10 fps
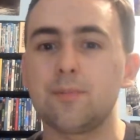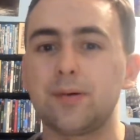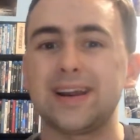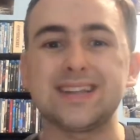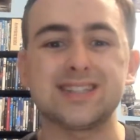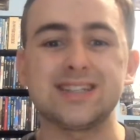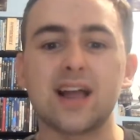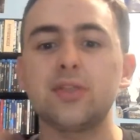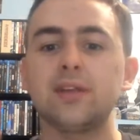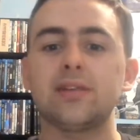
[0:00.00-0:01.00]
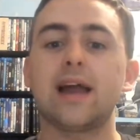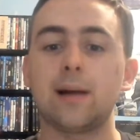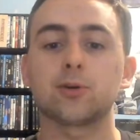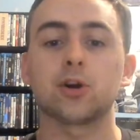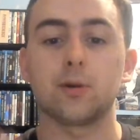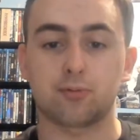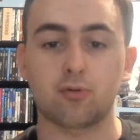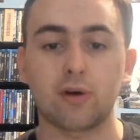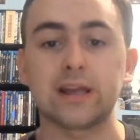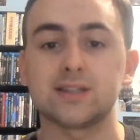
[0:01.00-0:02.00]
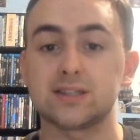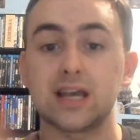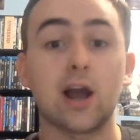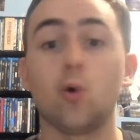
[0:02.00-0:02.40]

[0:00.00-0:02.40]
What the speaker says: But it's nothing that I'm going to praise and say,